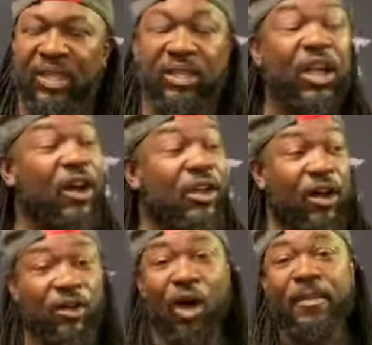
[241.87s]
No,
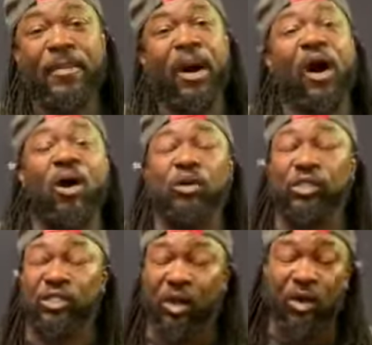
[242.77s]
I'm in my own
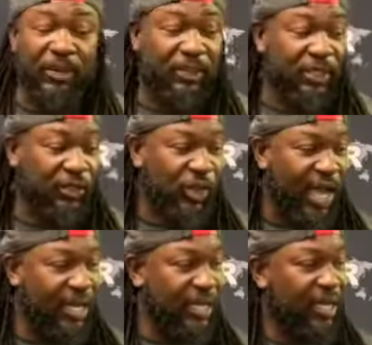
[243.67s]
zone. I'm just
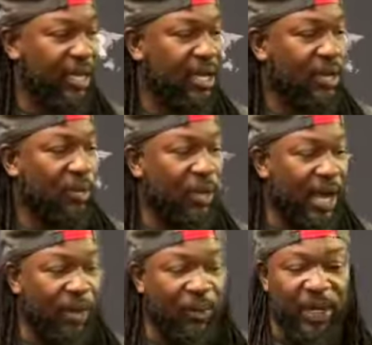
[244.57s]
trying to when
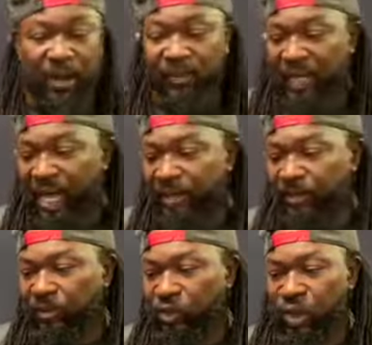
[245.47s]
I'm like
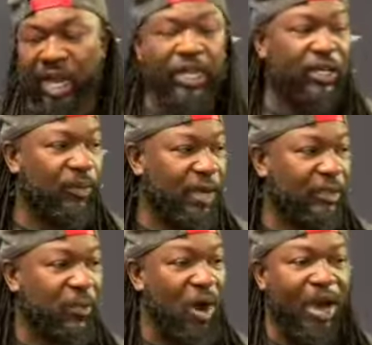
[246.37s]
training, when I'm
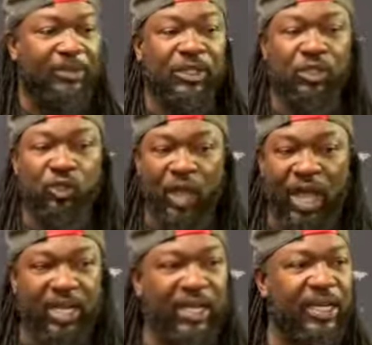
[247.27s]
sparring, I'm just
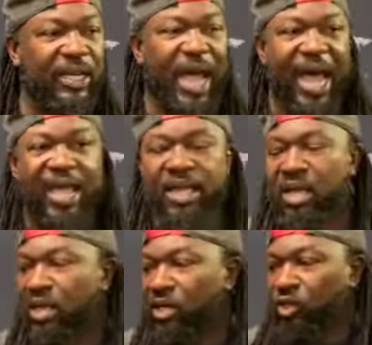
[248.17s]
trying to not
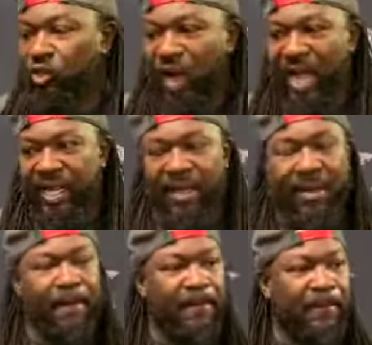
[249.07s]
trying to
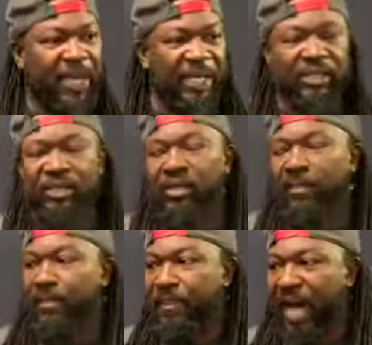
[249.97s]
be
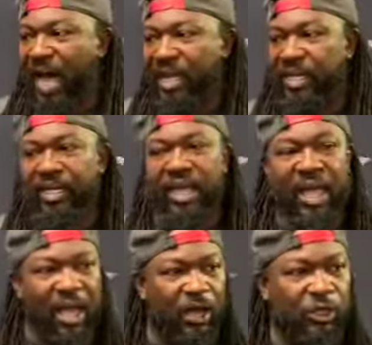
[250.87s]
somebody
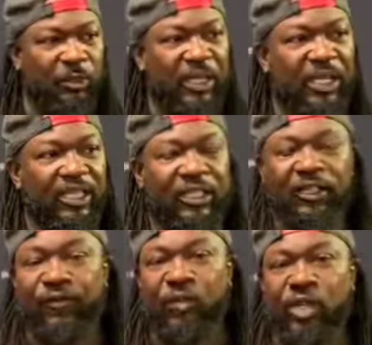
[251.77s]
else, because
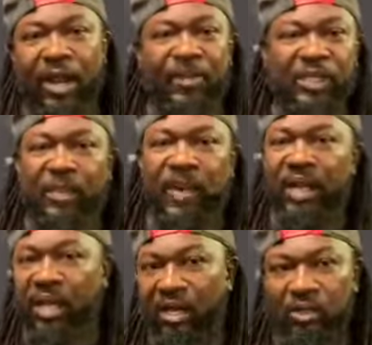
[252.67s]
if you try to be
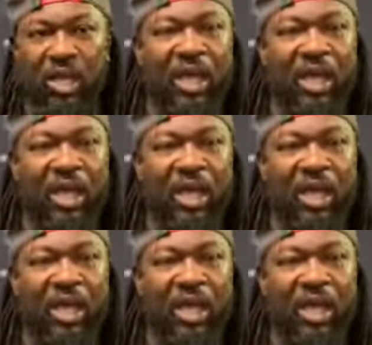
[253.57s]
somebody else,